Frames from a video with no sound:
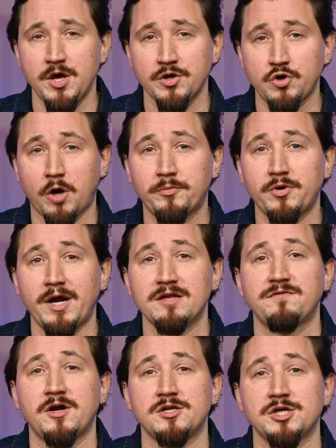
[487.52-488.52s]
Copyright
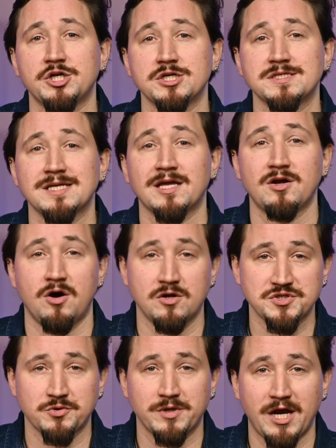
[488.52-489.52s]
violations can
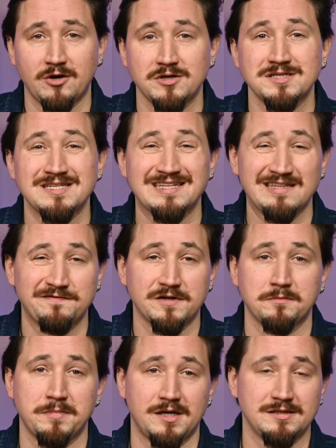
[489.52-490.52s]
also carry
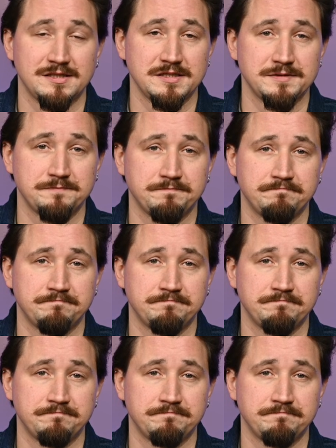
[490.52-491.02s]
significant penalties.